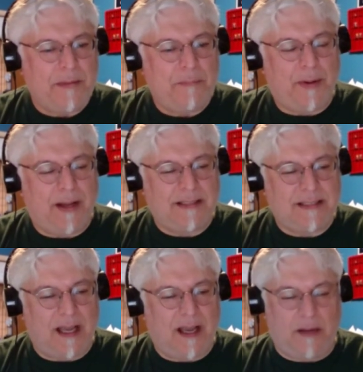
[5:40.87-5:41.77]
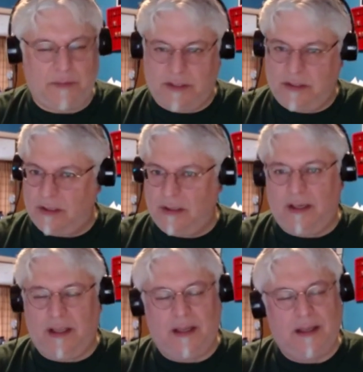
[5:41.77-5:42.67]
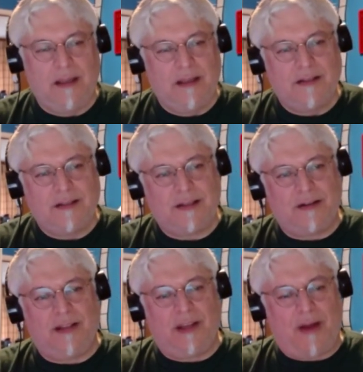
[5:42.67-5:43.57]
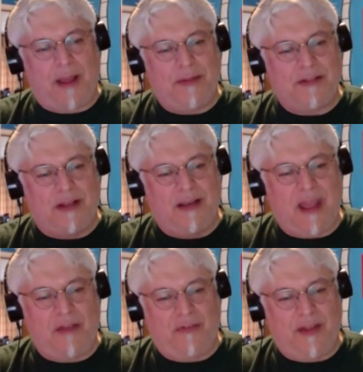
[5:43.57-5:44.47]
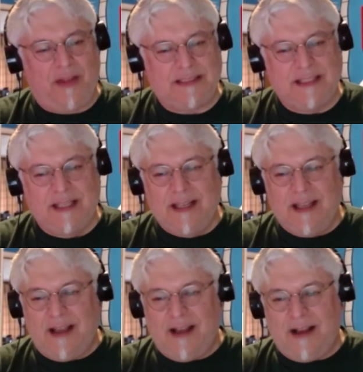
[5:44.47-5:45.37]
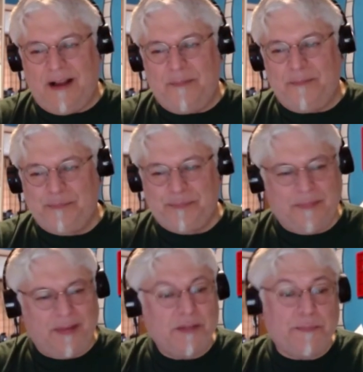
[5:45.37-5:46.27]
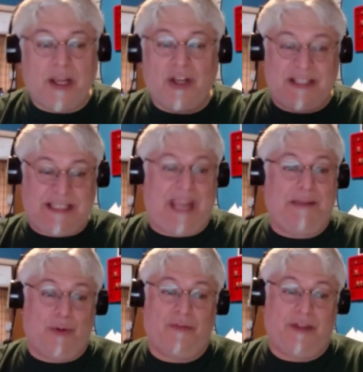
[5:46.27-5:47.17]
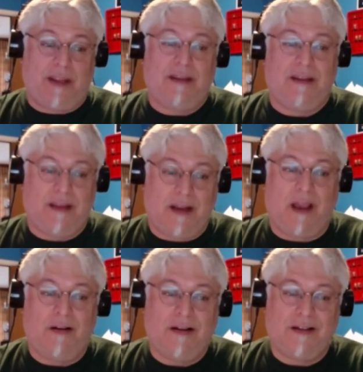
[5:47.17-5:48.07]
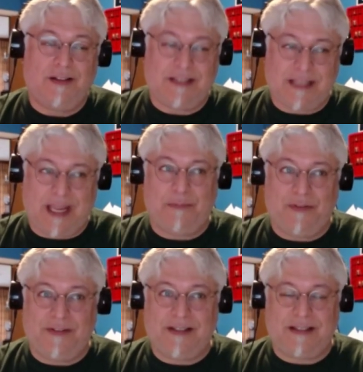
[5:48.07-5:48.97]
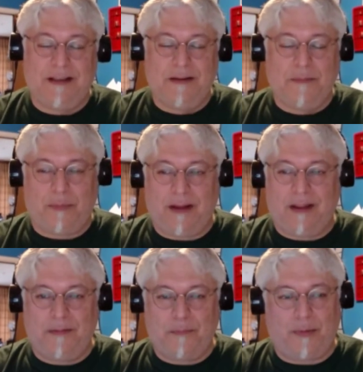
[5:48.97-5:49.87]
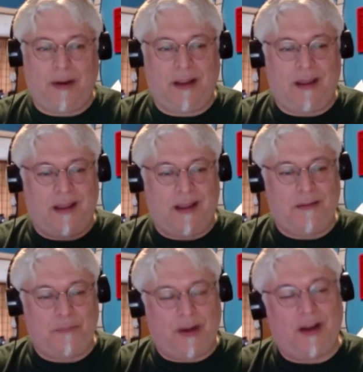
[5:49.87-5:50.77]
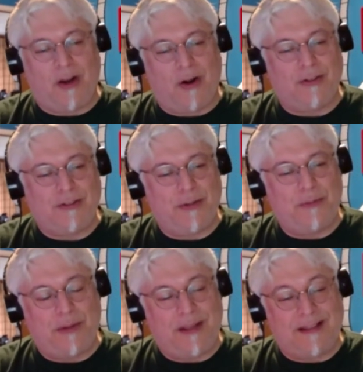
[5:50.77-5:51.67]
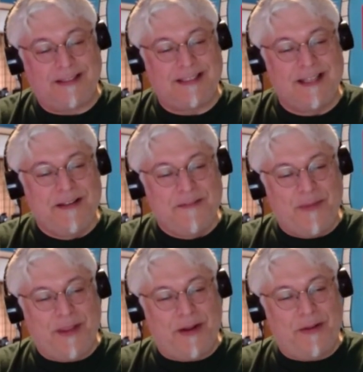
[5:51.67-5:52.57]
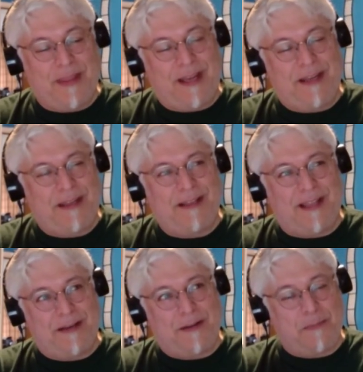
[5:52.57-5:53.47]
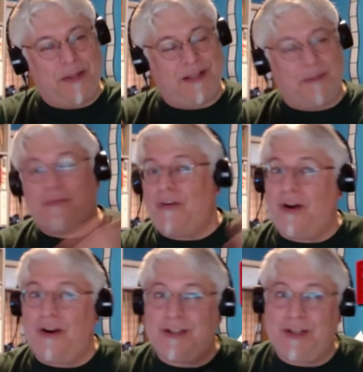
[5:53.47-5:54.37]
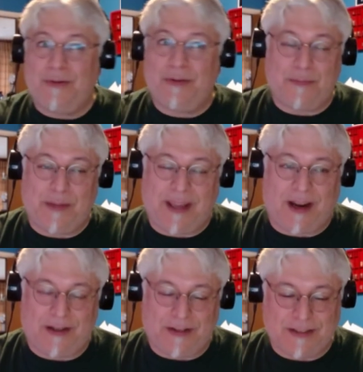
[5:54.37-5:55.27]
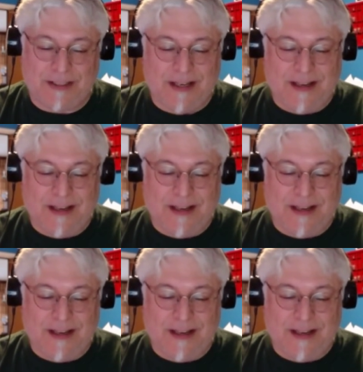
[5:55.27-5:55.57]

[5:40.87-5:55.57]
but uh, I would certainly, certainly grab this on Netflix. Um, this would be a good date movie, you know, good date movie. Bring bring a uh, bring a girl to because you know then it then it could be something for her too. There'd be characters,